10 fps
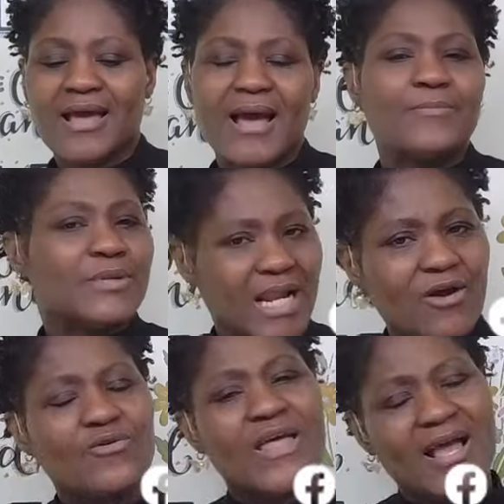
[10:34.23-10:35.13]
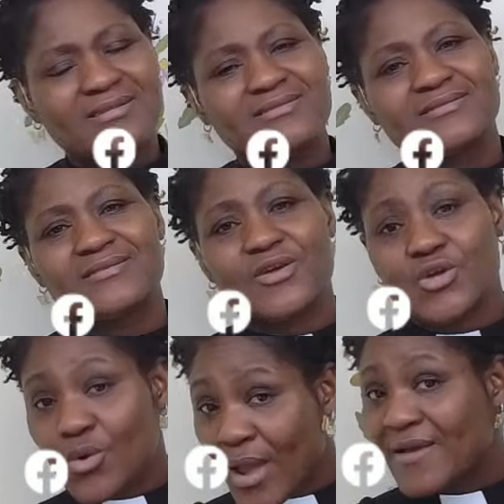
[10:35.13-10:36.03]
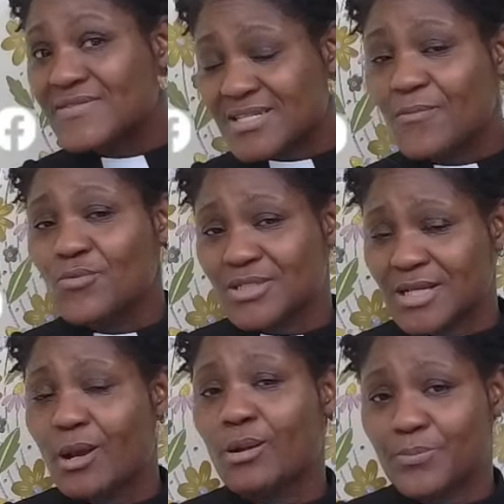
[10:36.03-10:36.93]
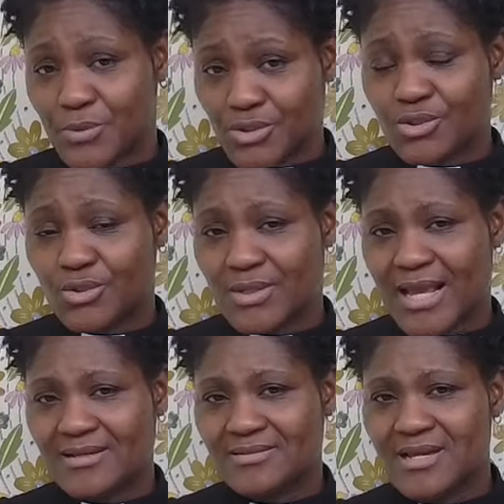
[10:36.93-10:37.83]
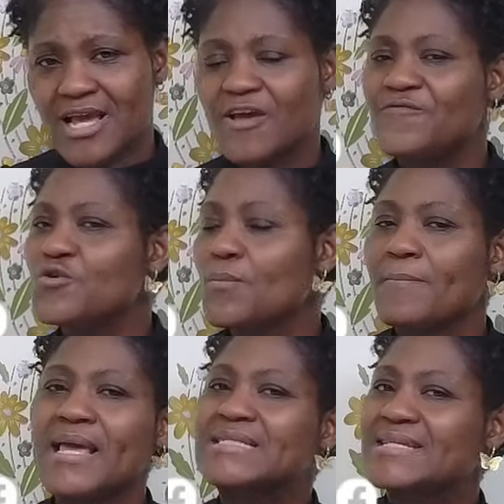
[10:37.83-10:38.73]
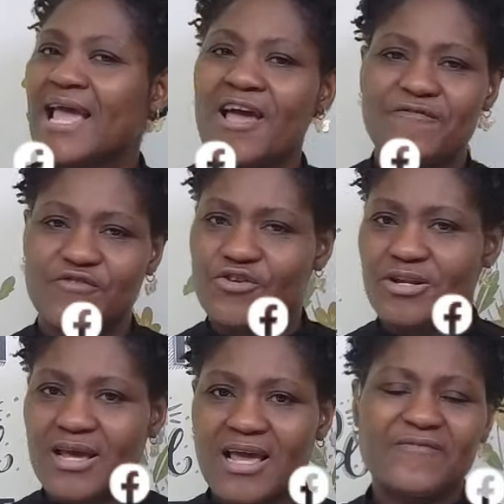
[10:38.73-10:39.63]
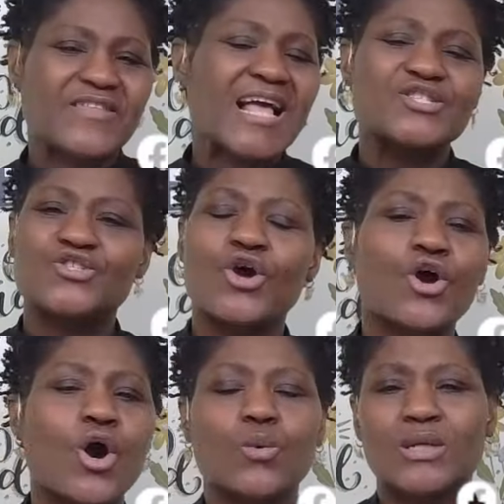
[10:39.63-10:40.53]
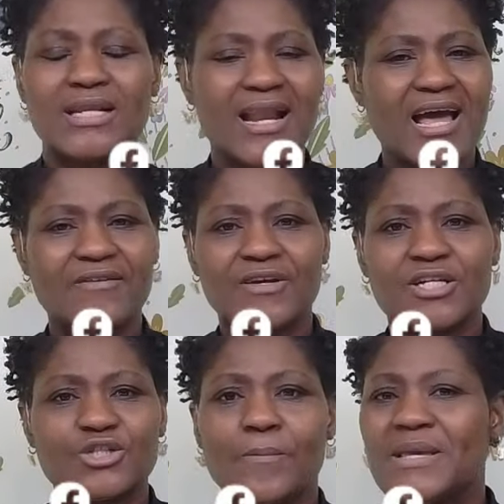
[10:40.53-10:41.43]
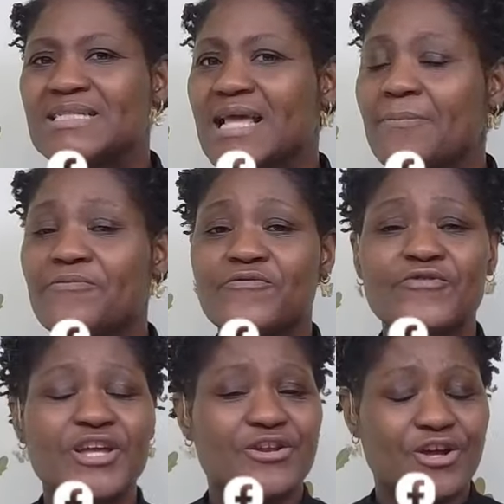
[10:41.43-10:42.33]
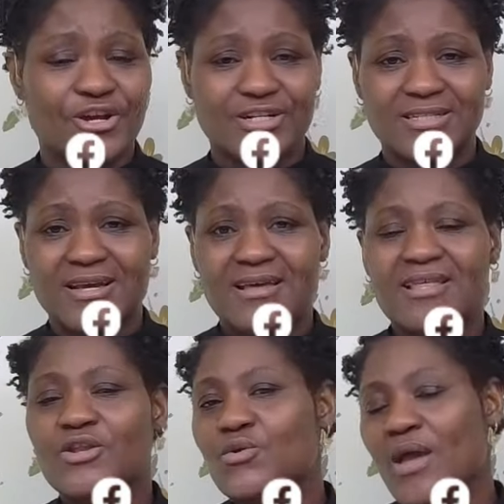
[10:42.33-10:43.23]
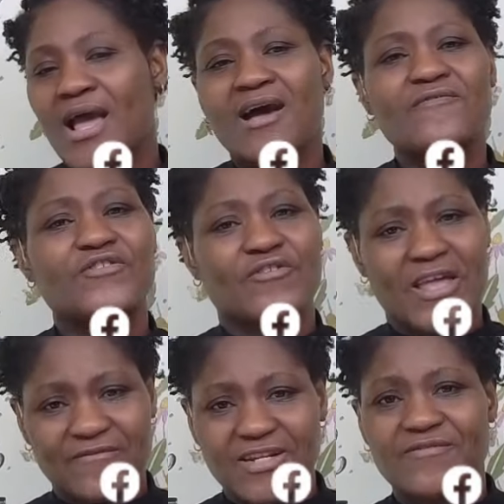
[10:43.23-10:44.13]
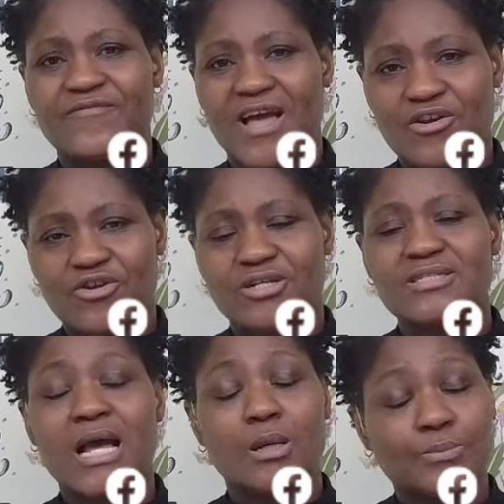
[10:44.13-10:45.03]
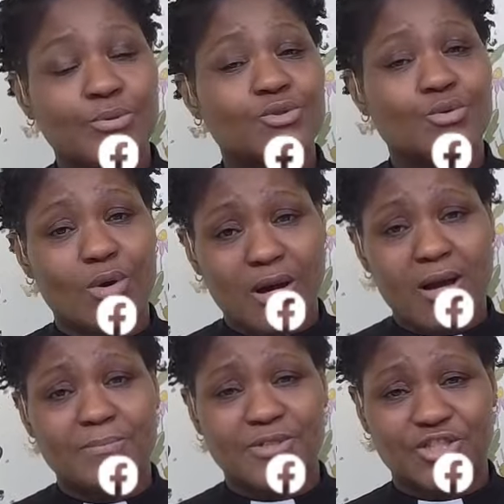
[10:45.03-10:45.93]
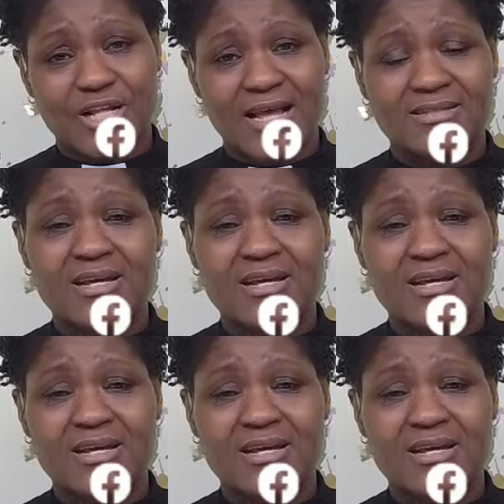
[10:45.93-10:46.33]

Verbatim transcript: And know that you have someone to help you to do that. If you make the effort, if that's your goal in life, to be debt-free and hurt, then you have your Heavenly Father to help you to accomplish that.